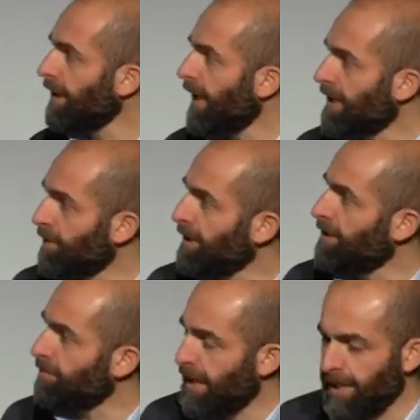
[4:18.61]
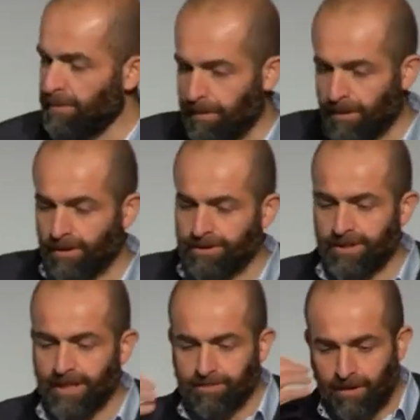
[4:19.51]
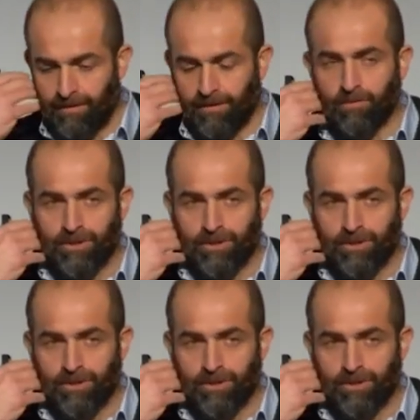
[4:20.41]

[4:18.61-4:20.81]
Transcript: And then we put it onto the next platform,